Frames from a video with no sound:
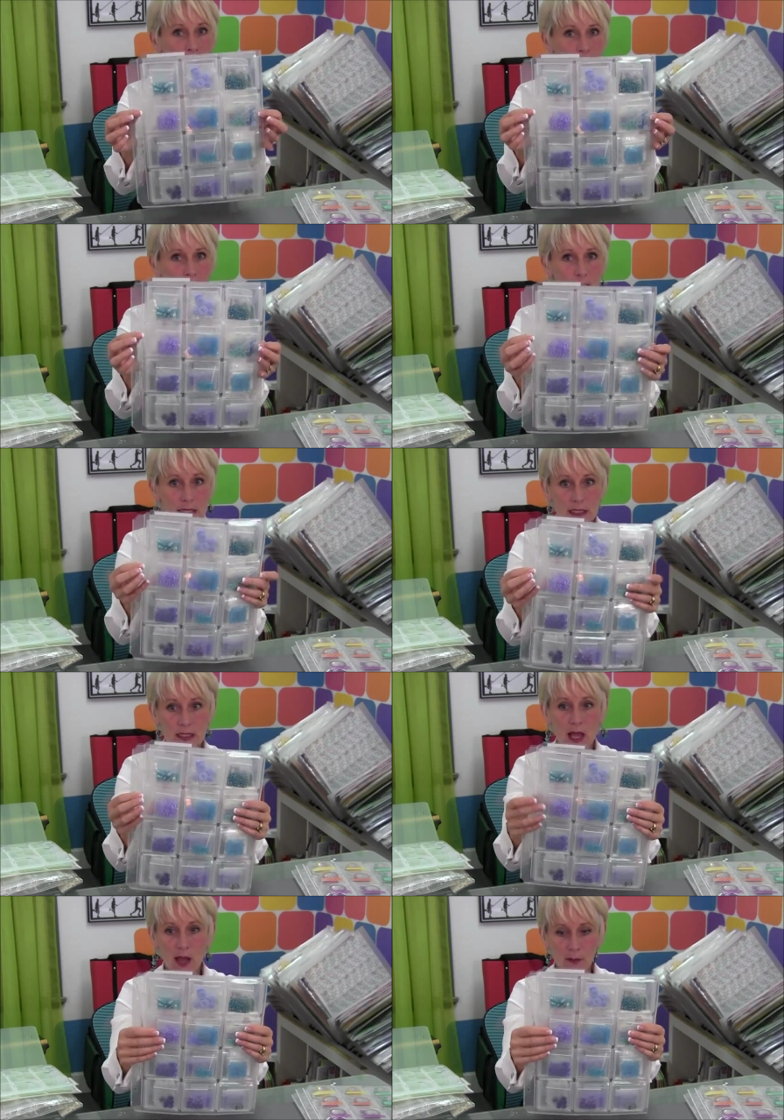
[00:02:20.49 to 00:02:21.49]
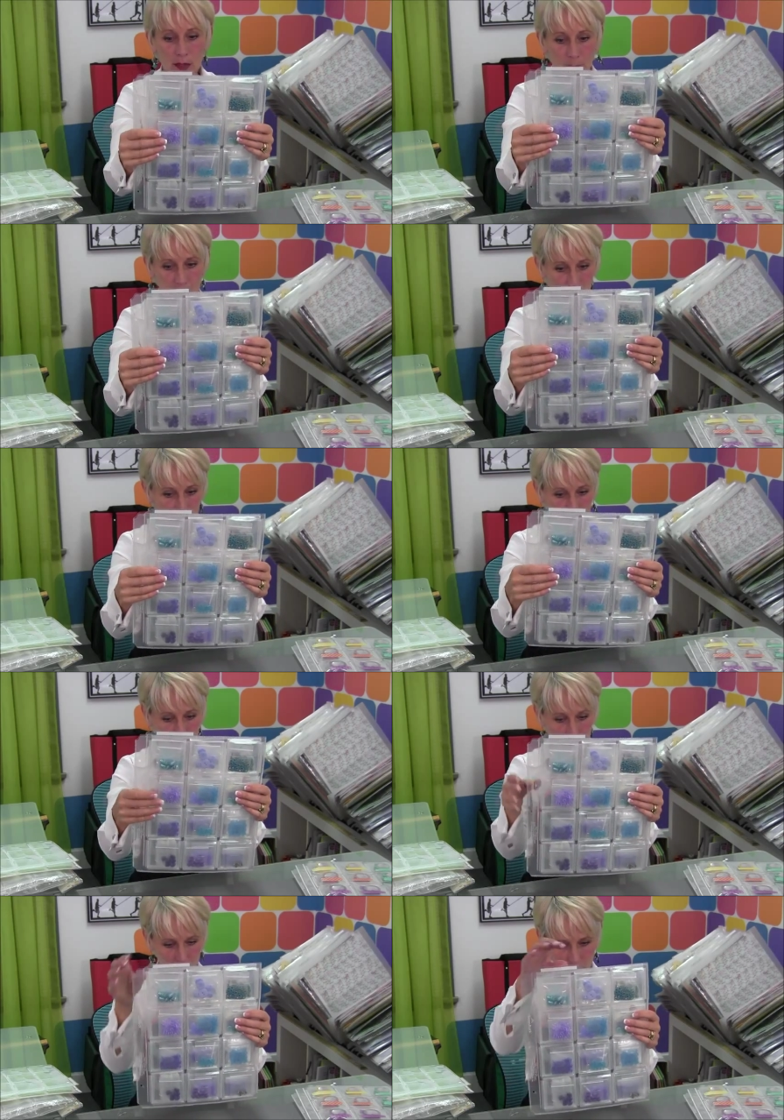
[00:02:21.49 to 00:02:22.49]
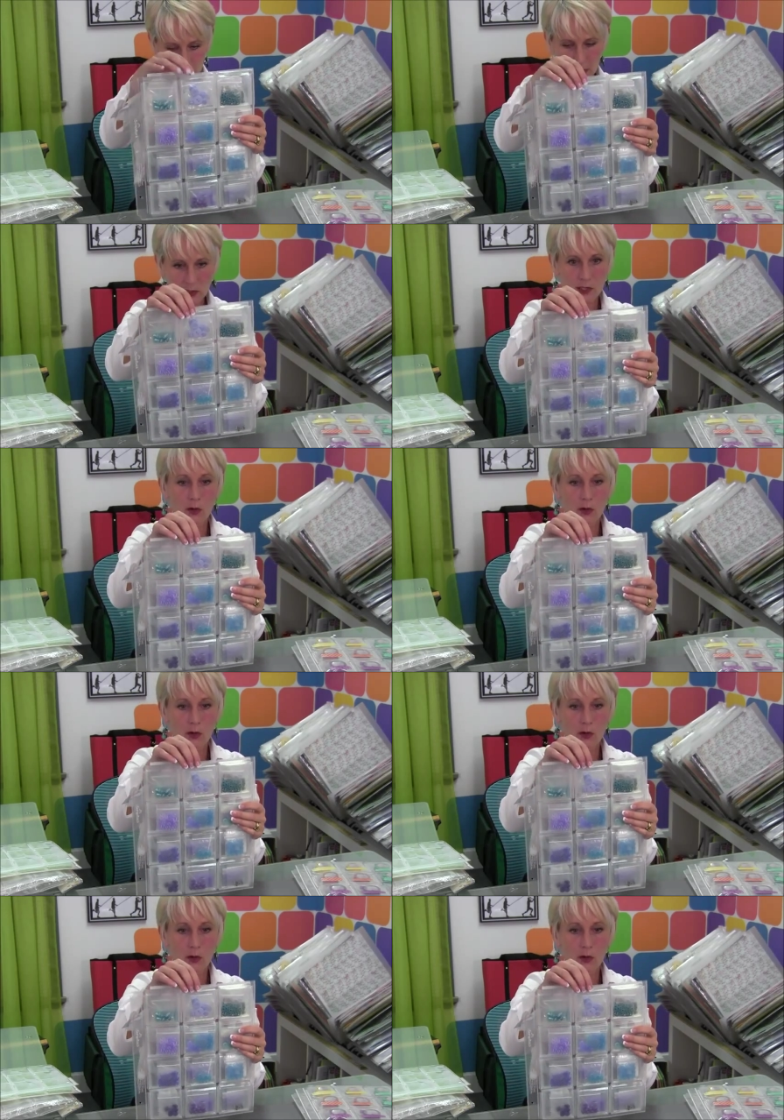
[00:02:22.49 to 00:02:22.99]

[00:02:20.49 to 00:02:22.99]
in this um, embellishment storage page.